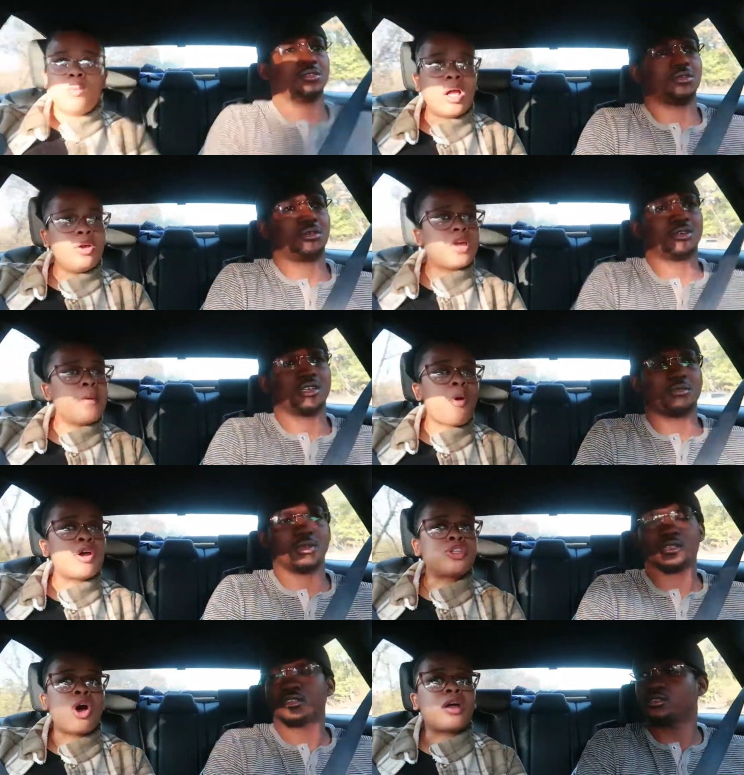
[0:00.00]
Speaker 1: Why you keep
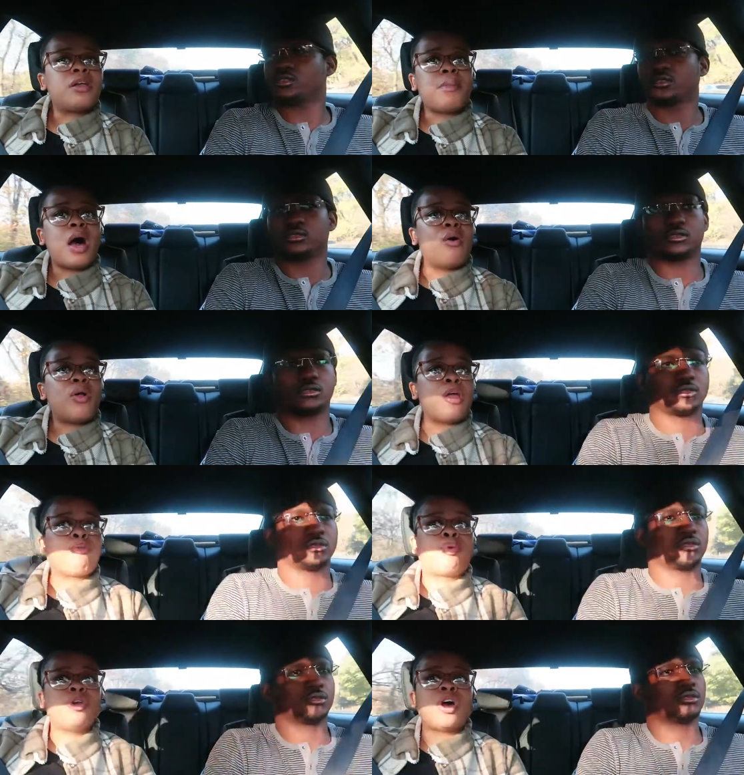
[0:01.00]
on talking about
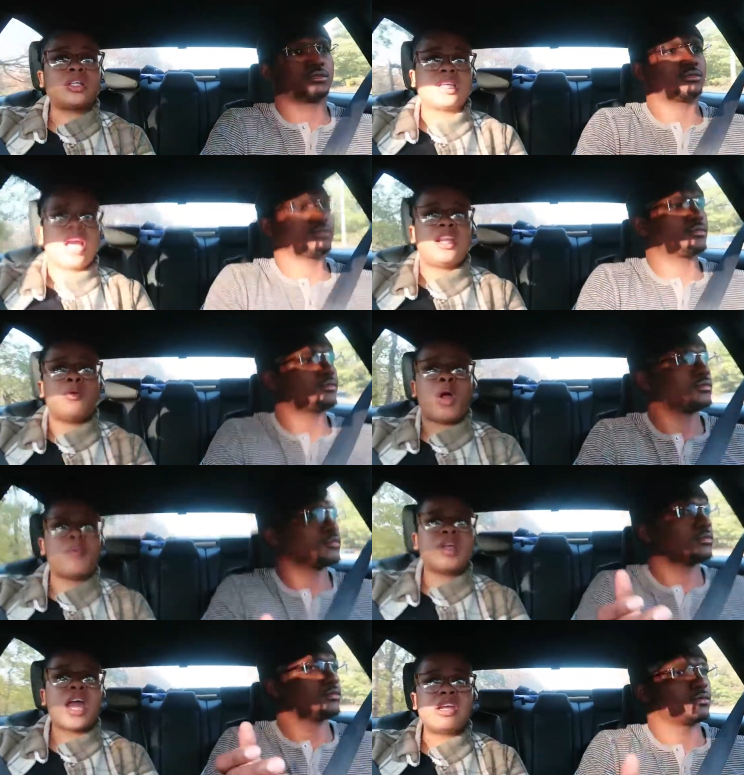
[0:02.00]
if we're not together,
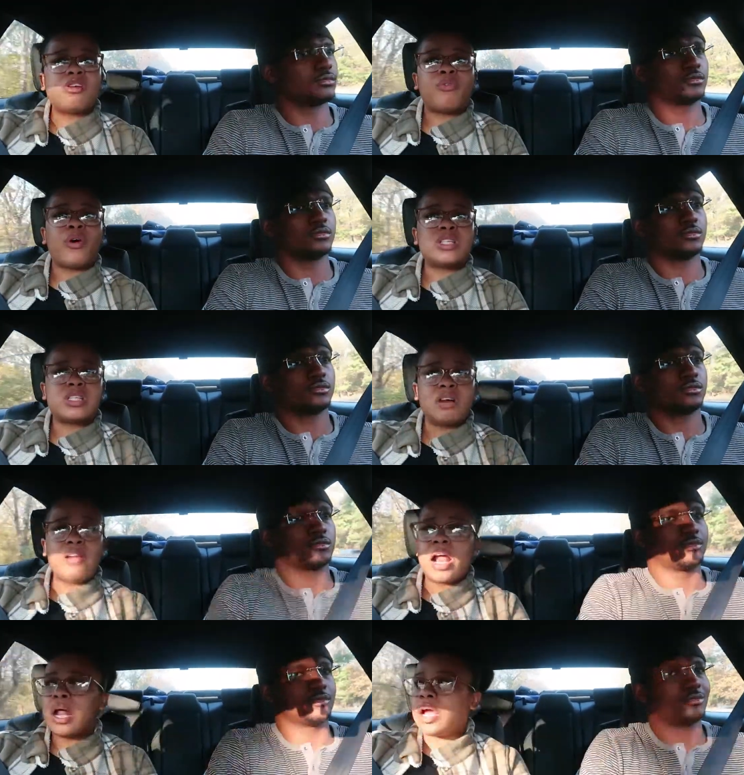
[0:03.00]
when we get a divorce and
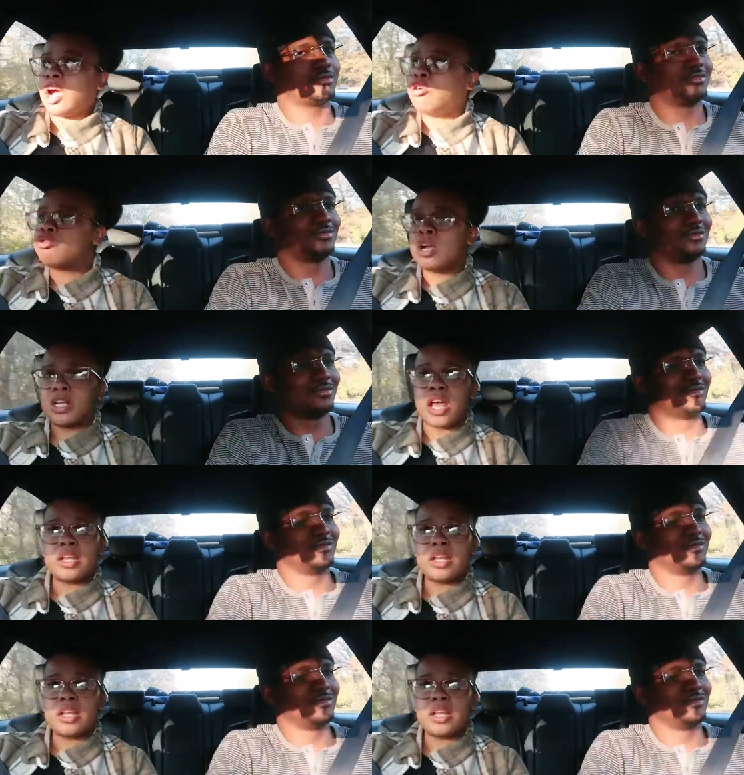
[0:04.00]
something like that? Like, are you trying